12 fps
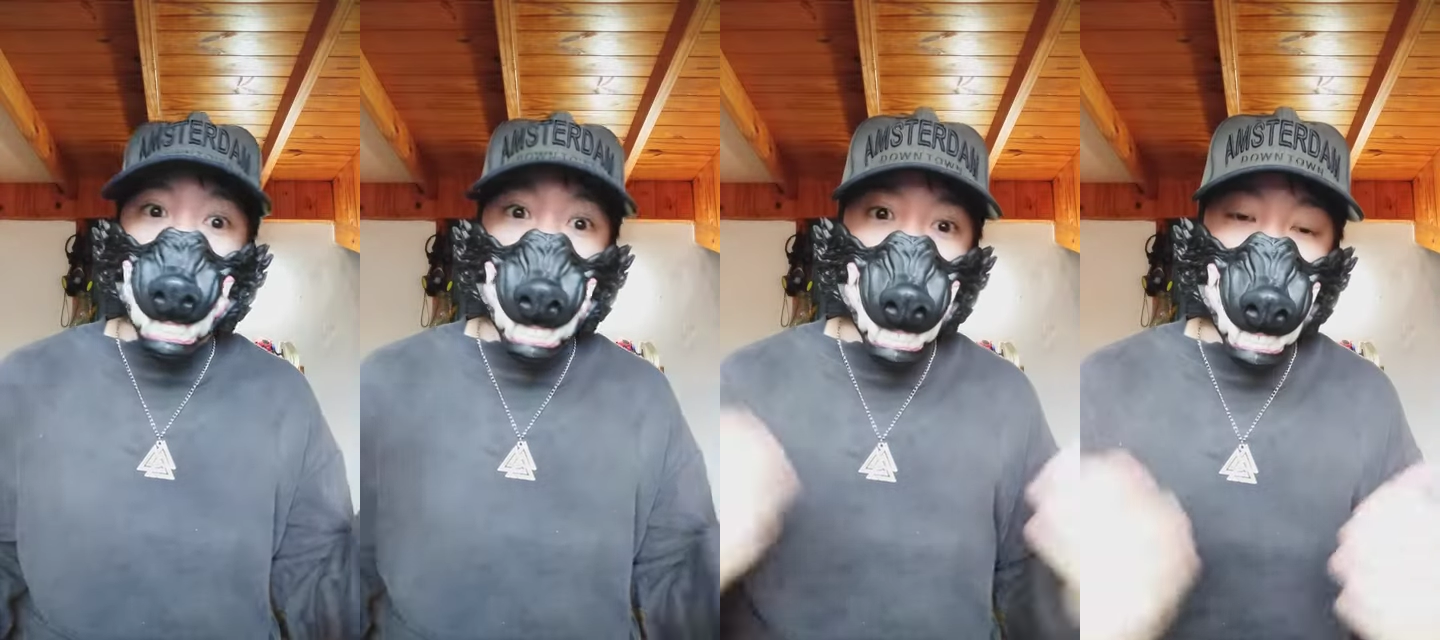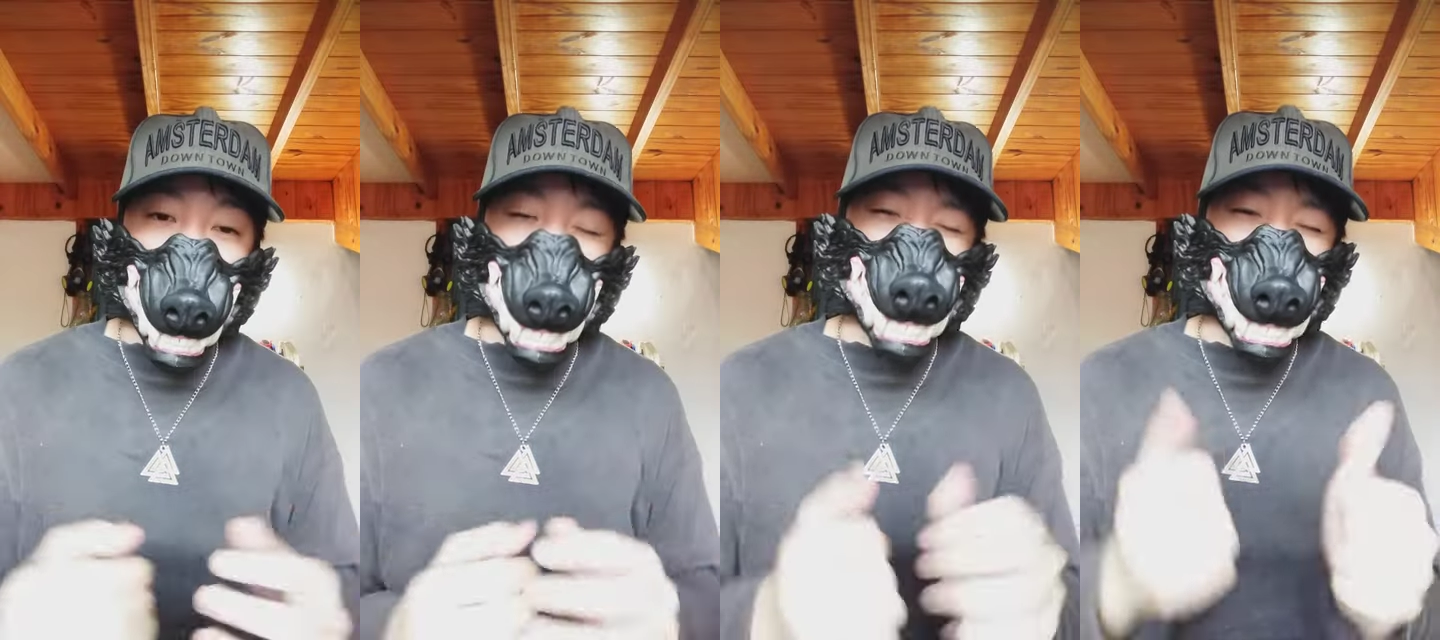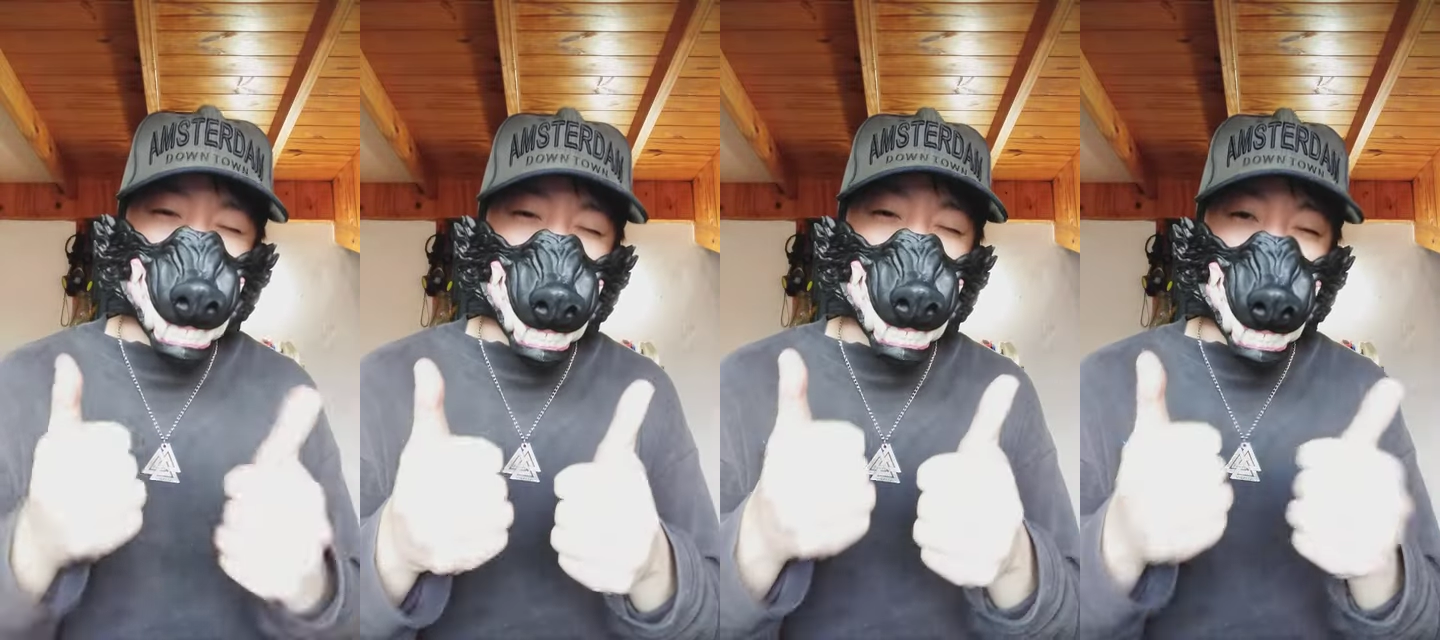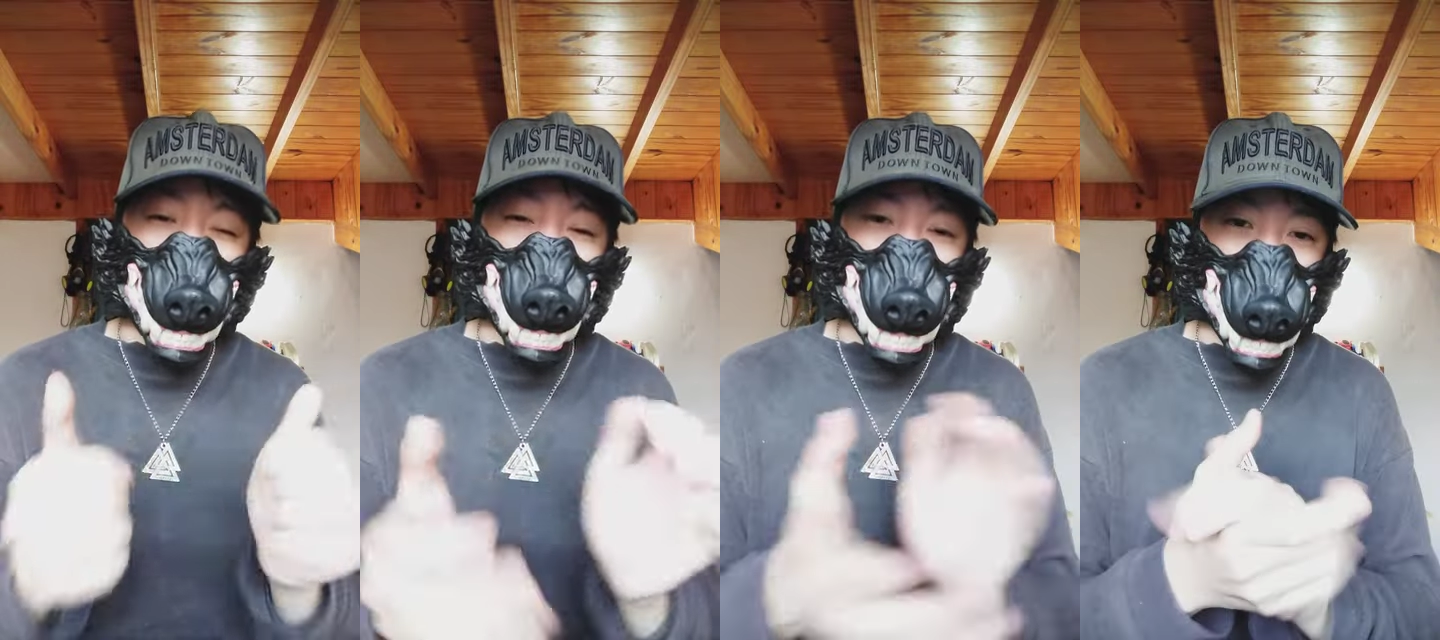that you have. But I
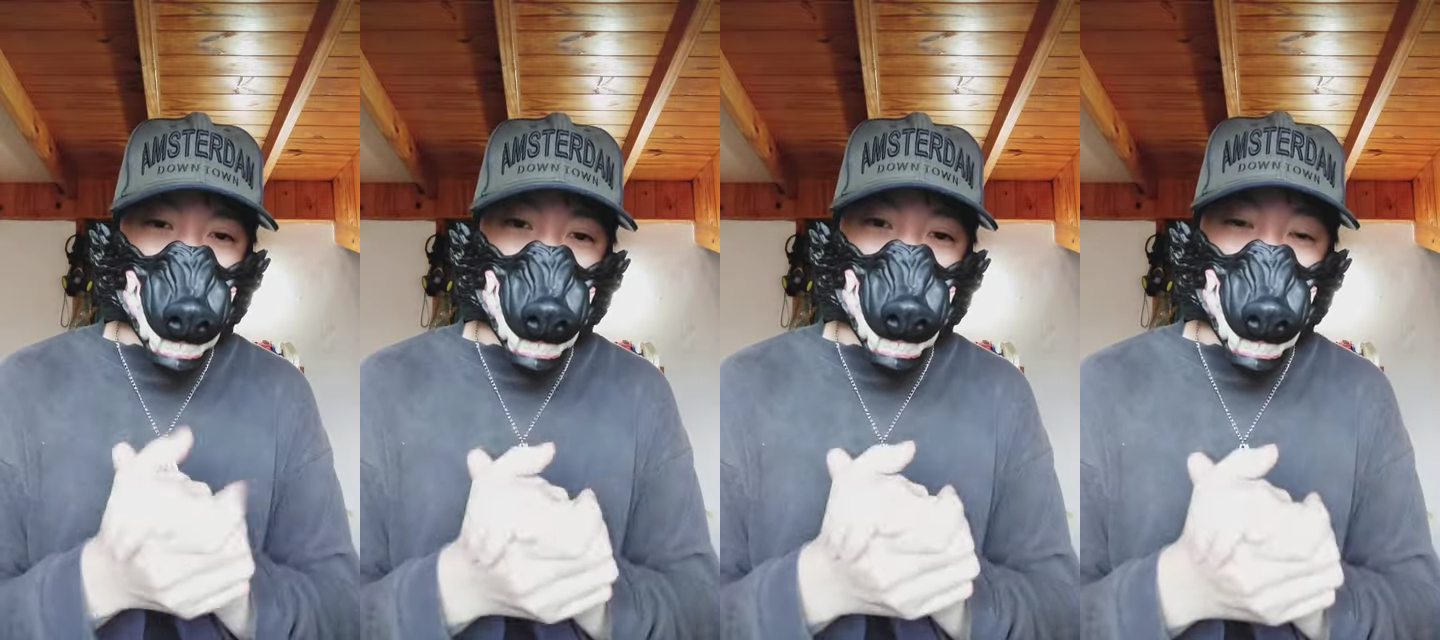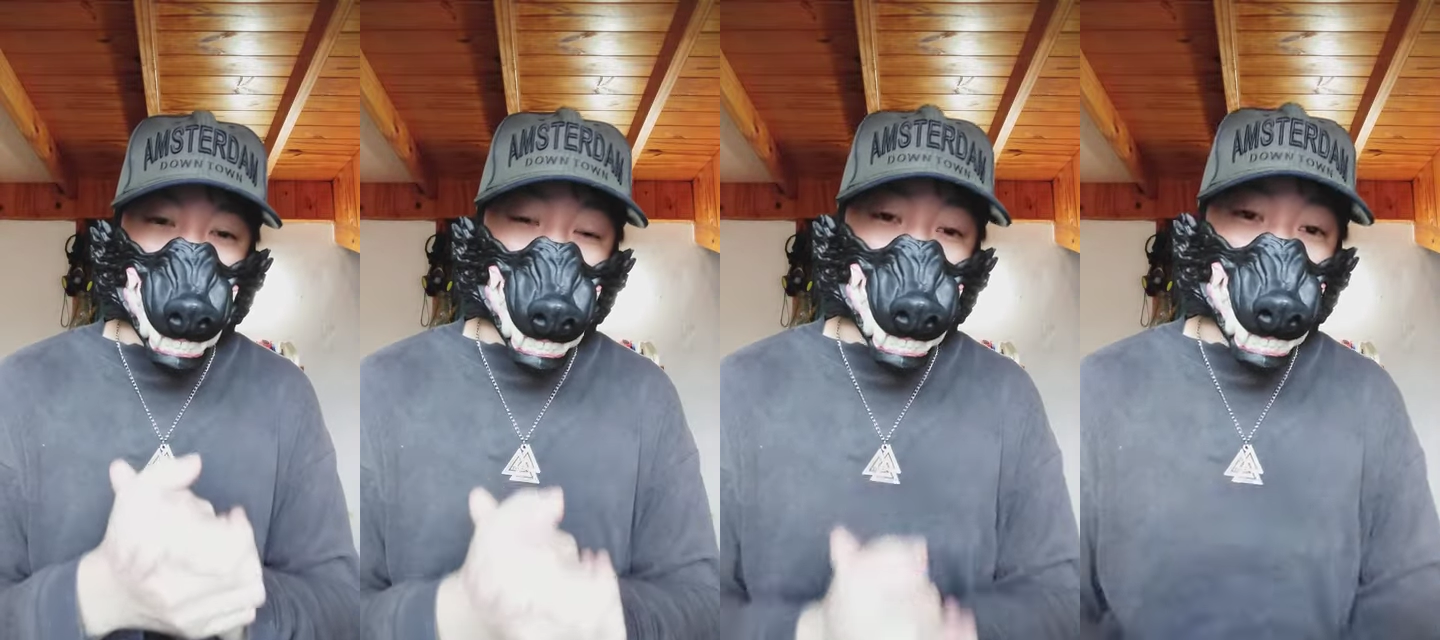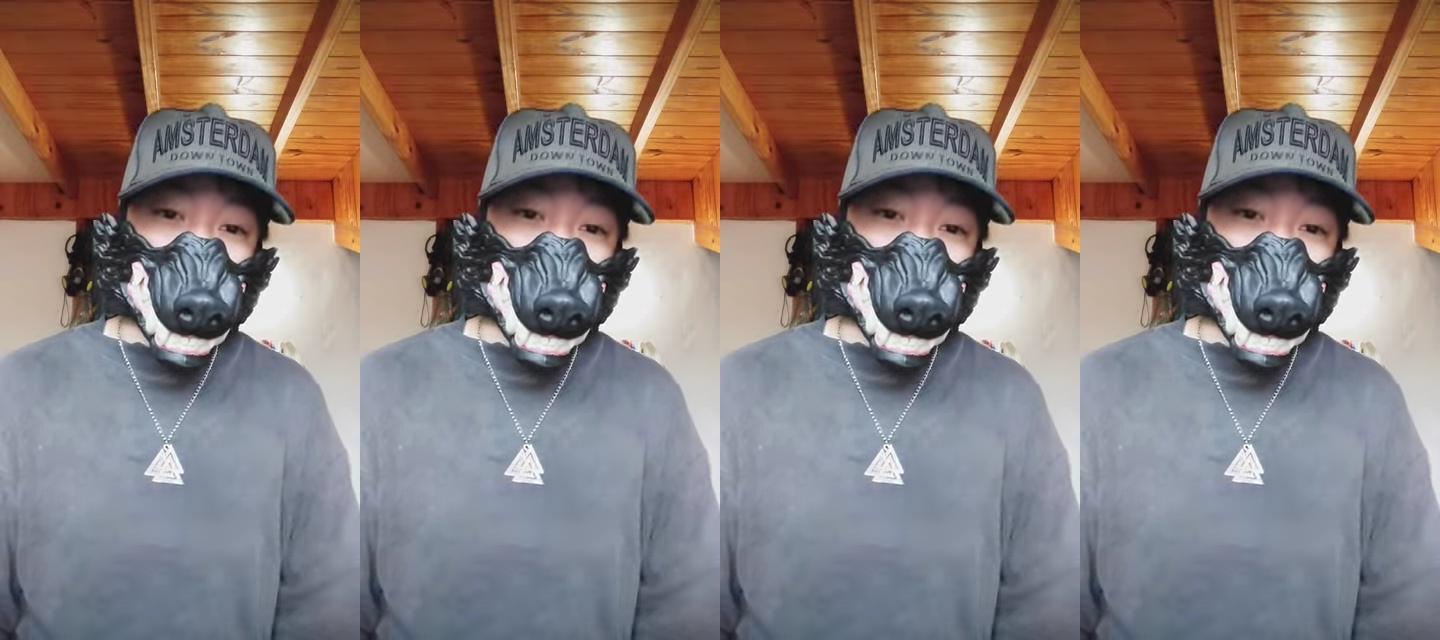was a congratulations.